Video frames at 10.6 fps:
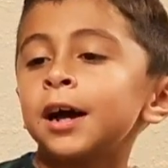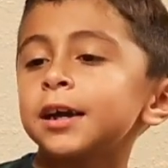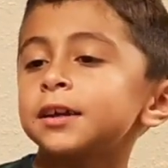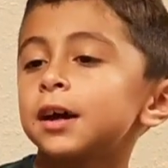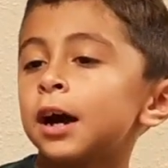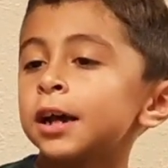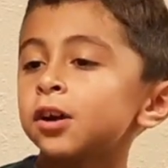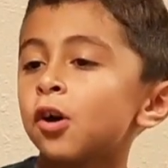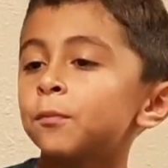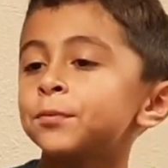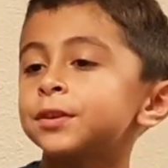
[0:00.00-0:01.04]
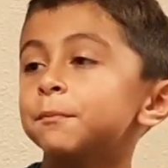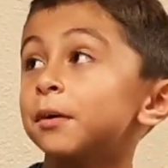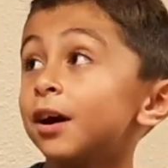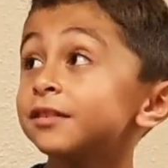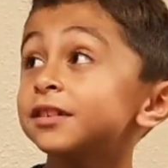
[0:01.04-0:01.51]
I I opened the
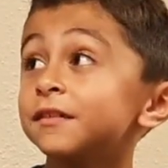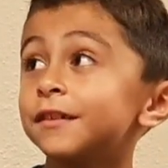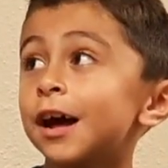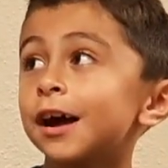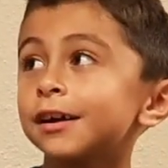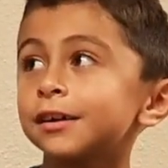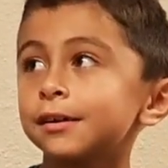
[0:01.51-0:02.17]
box of that.